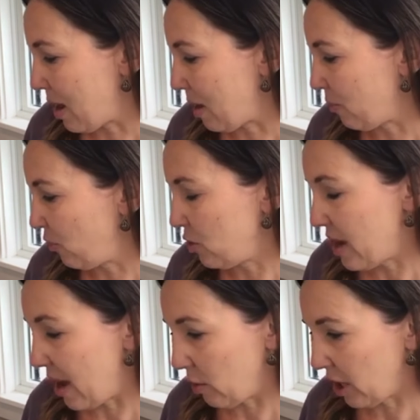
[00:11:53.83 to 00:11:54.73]
Food
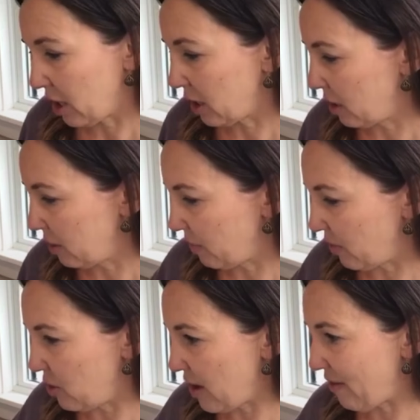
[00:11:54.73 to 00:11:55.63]
Network. If you
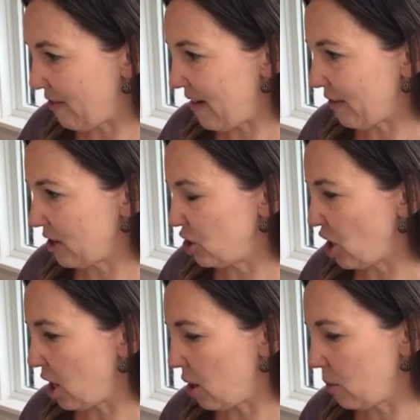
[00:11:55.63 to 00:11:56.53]
have a favorite show,